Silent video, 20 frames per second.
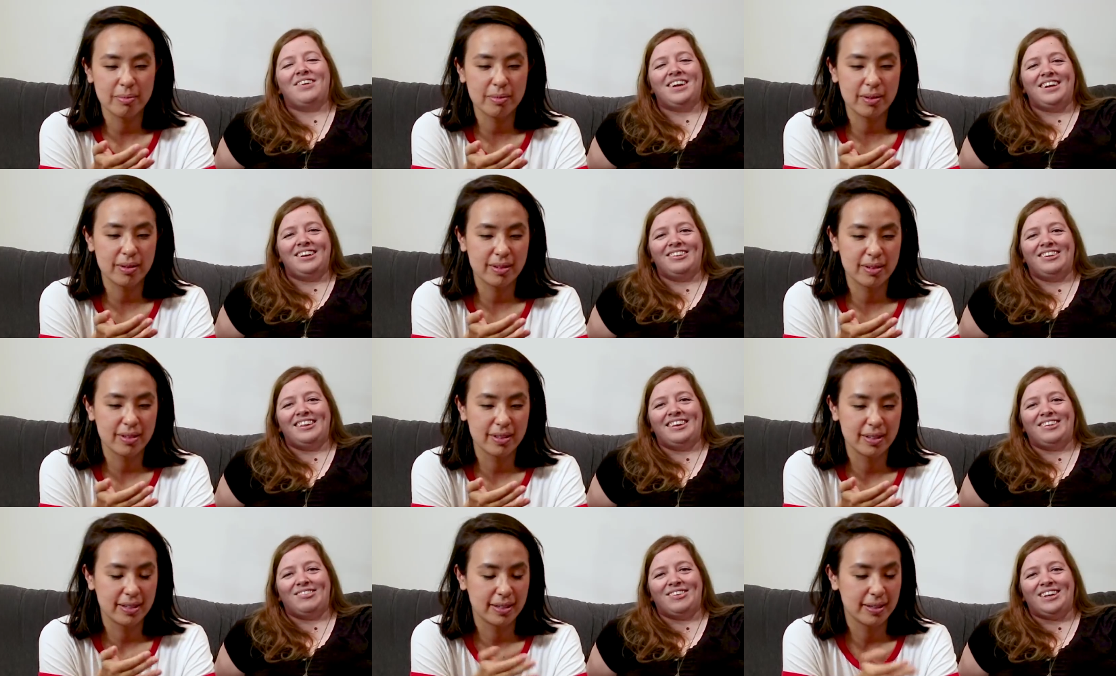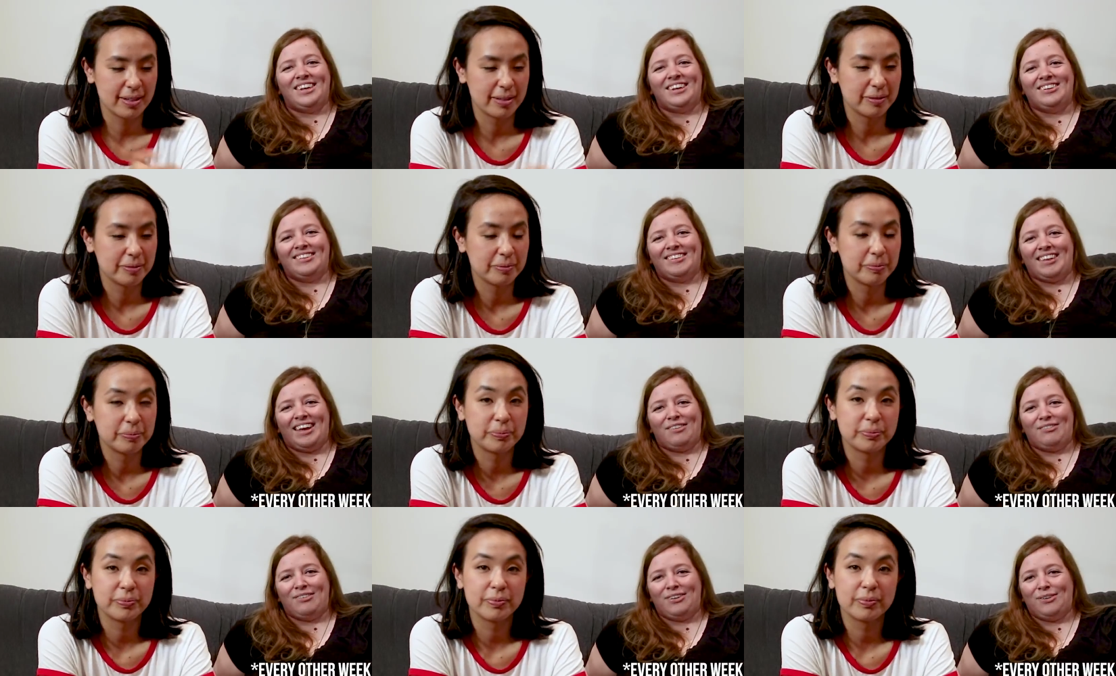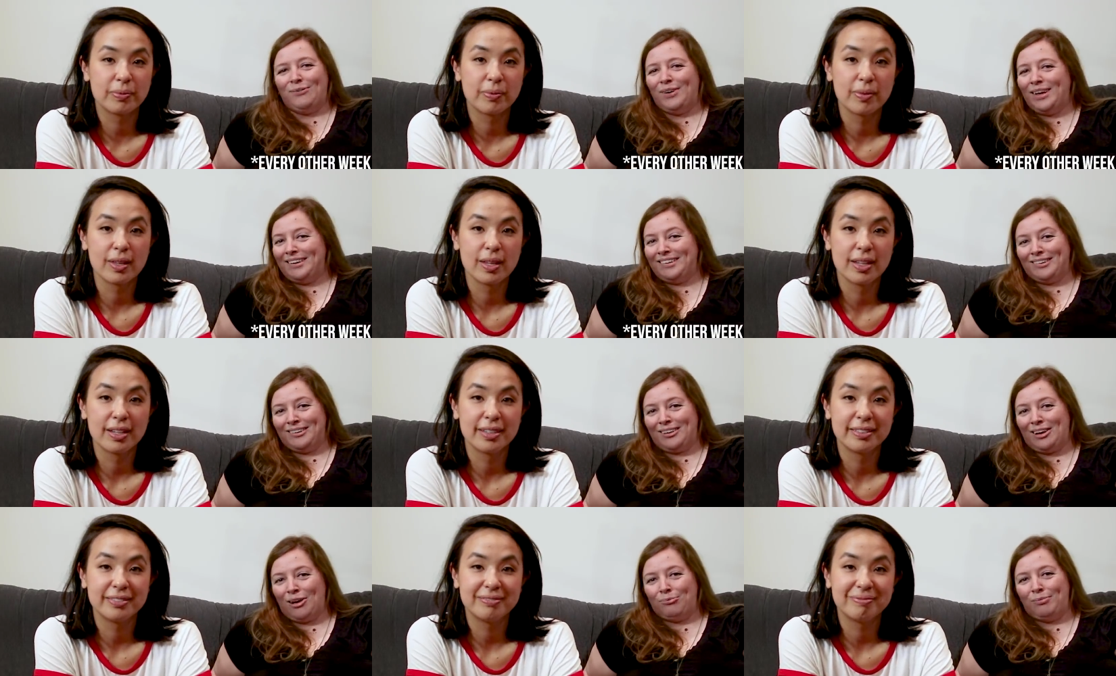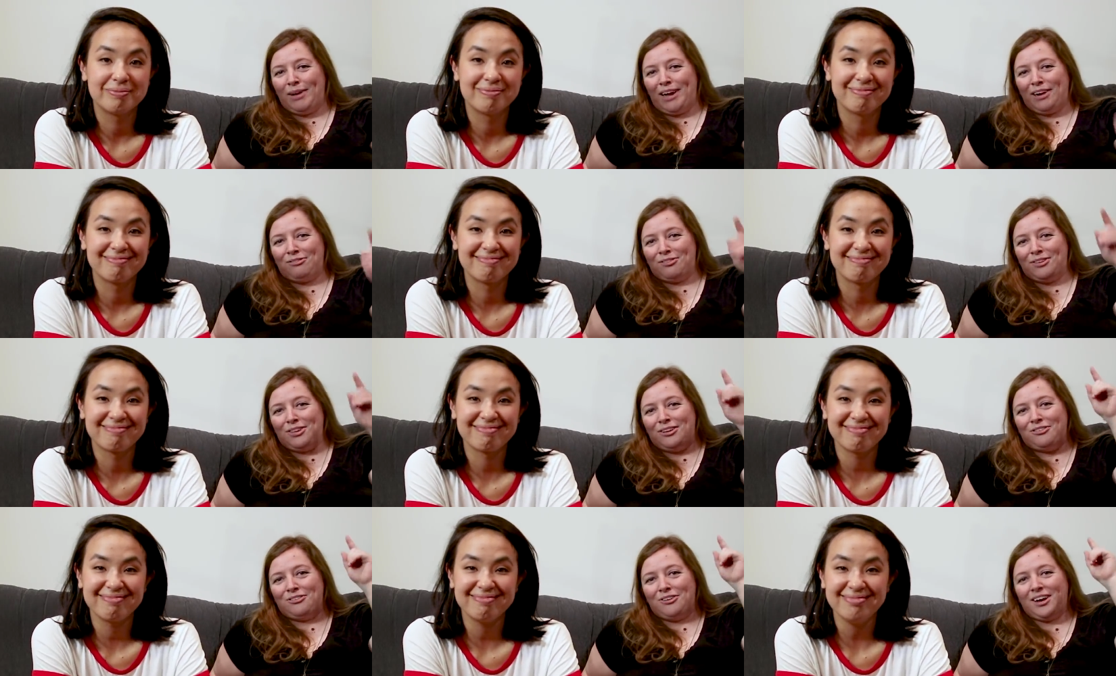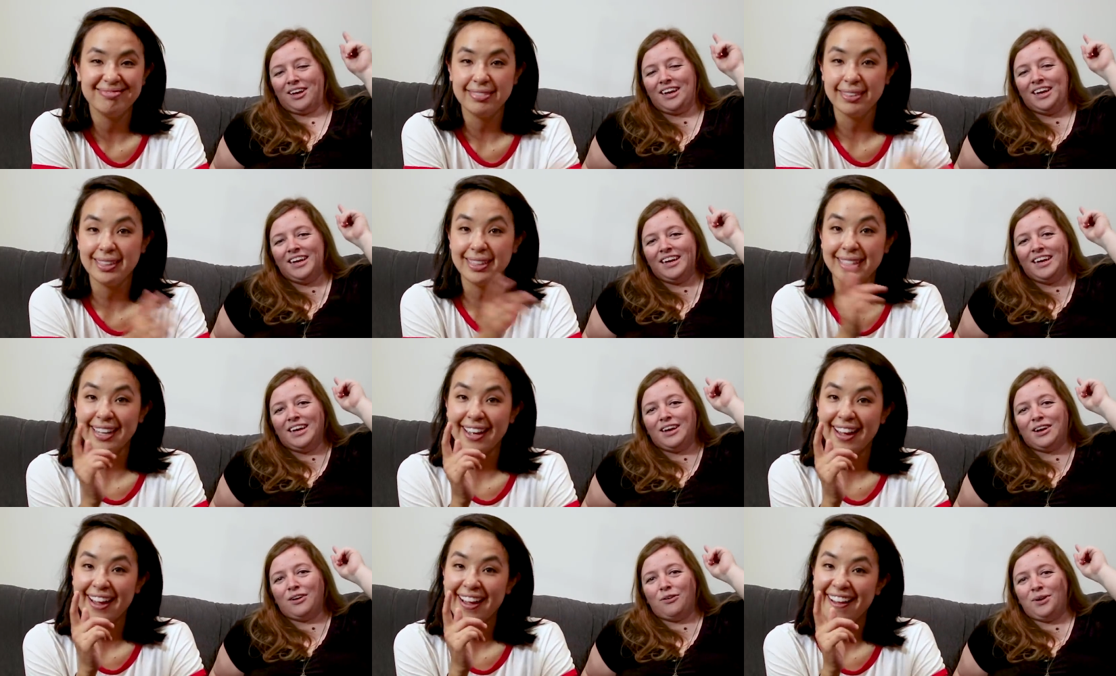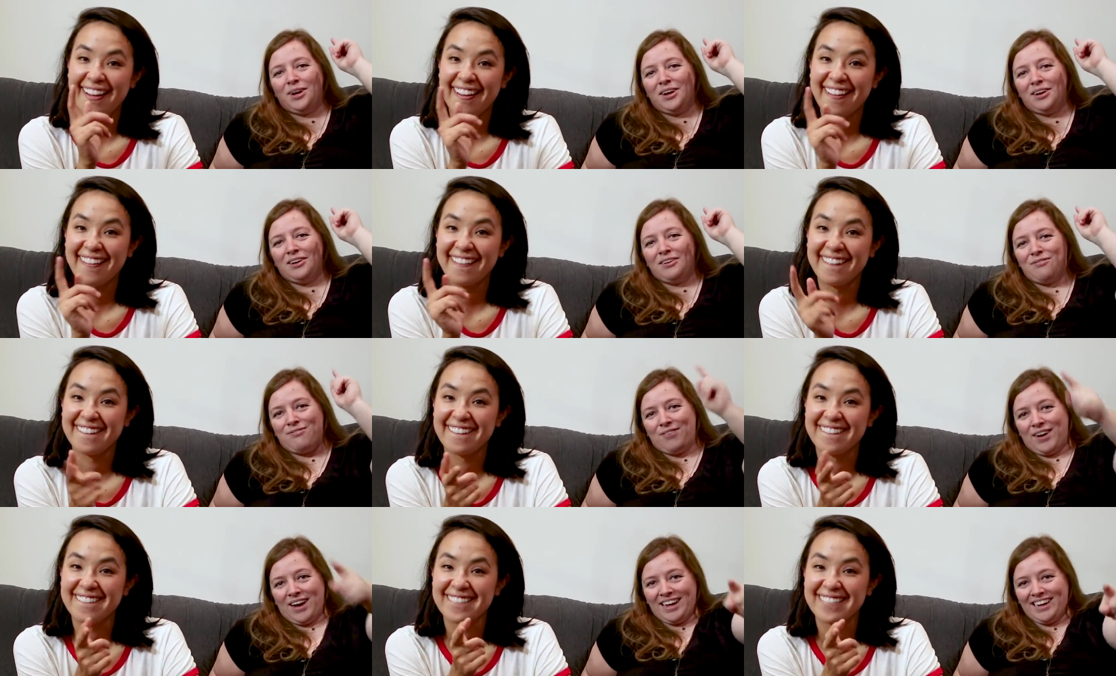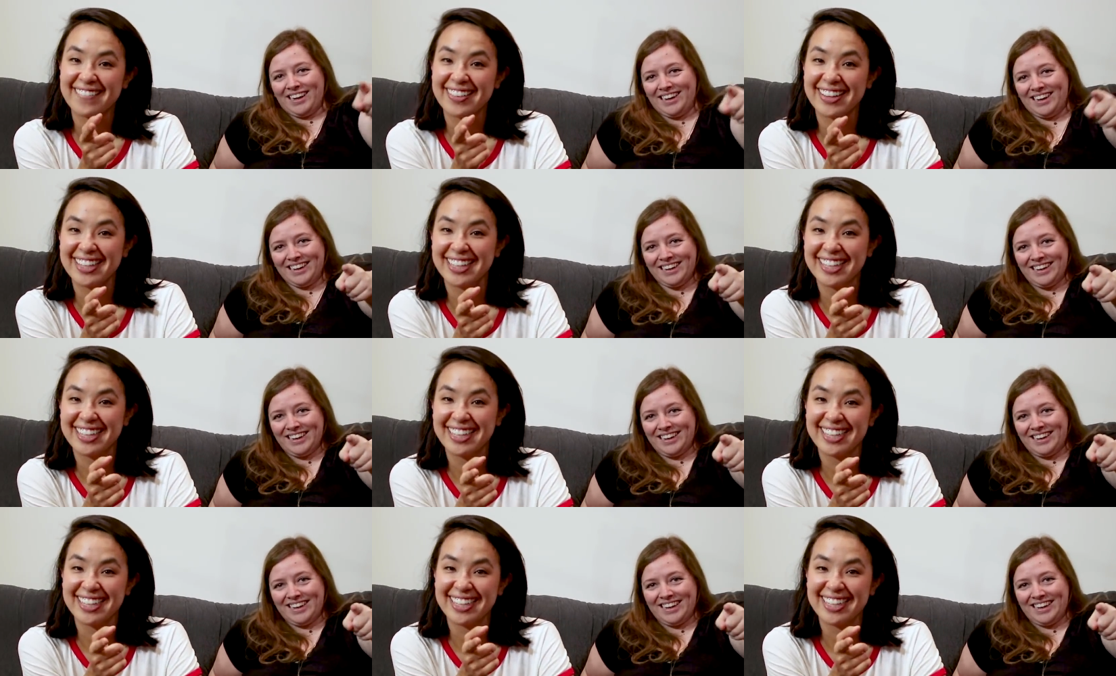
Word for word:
Speaker 1: We do these videos every week, so come back for the drunk queer fun.